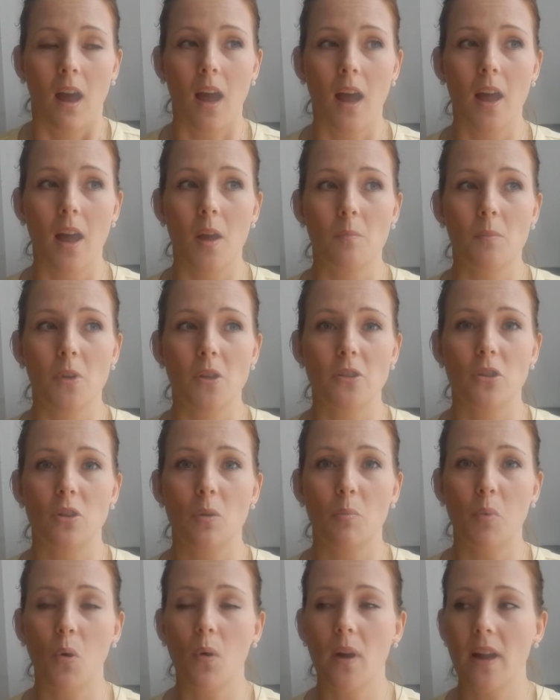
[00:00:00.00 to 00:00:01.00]
to
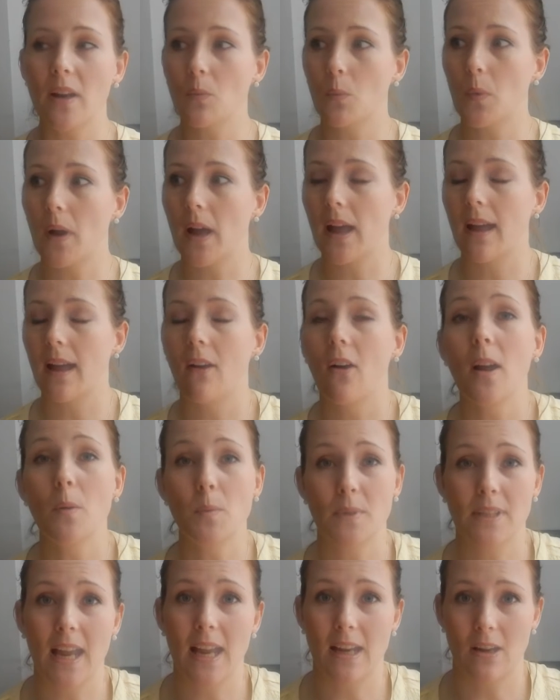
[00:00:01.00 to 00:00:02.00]
the point where I
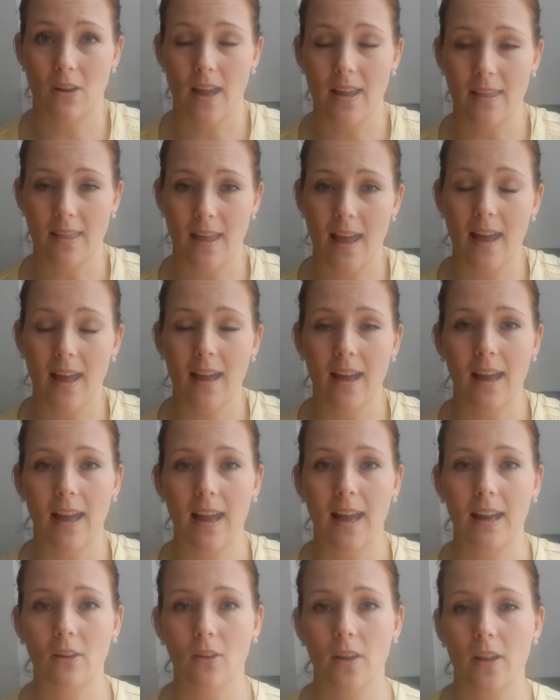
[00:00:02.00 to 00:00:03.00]
was getting like that,
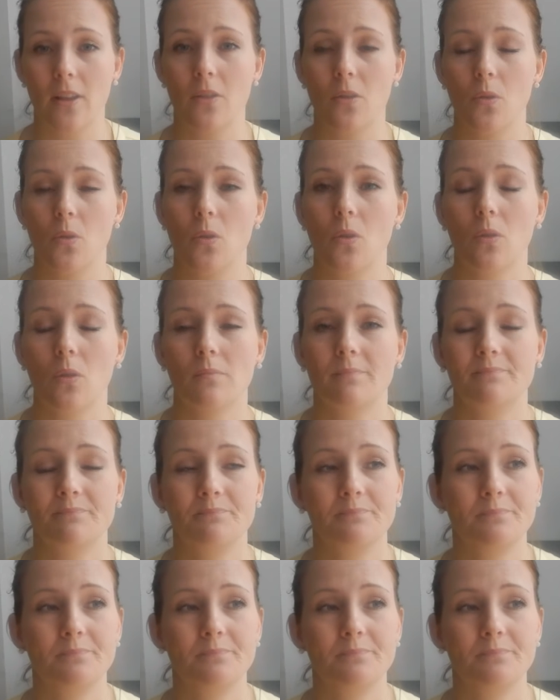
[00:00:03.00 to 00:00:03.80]
and I thought,